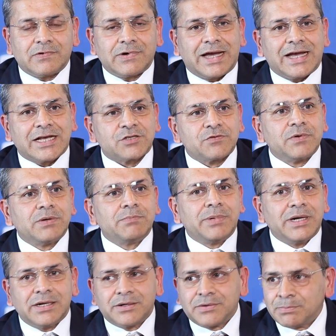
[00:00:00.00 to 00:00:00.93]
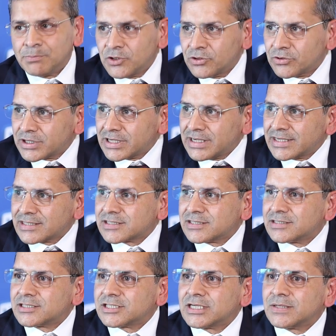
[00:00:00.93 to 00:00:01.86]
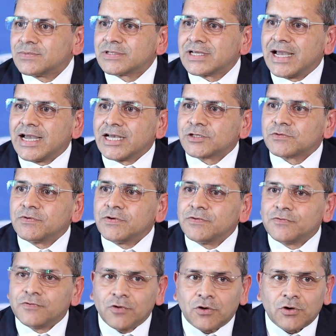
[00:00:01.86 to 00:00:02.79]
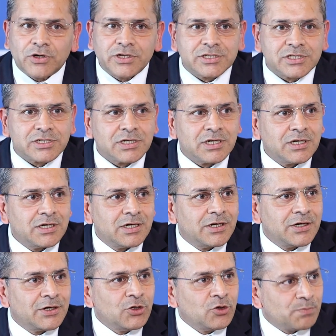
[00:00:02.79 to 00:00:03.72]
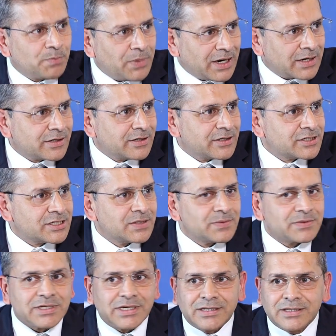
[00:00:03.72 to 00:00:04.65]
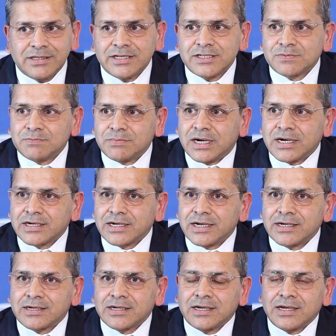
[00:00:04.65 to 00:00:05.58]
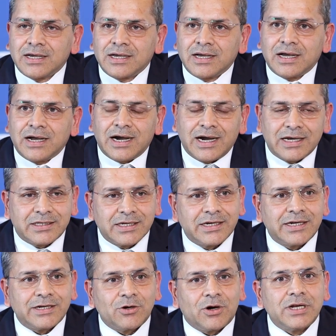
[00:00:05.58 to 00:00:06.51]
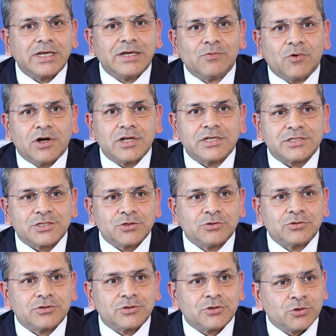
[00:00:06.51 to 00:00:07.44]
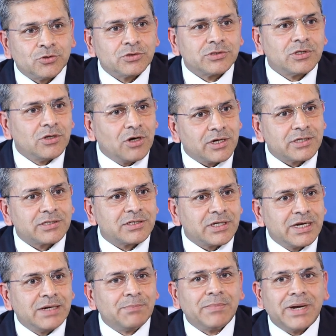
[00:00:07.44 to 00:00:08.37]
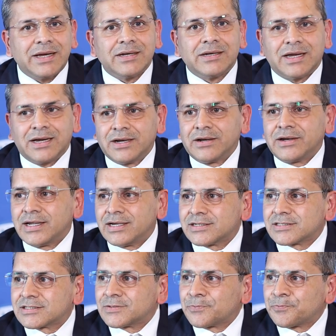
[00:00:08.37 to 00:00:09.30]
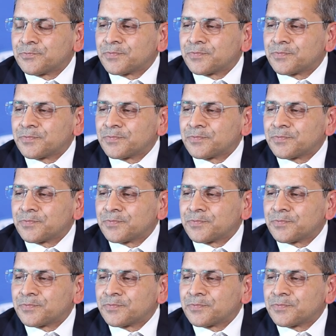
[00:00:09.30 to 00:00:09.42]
As we build new relationships, as we forge new partnerships in this market, I think it all evolves to two or three main areas.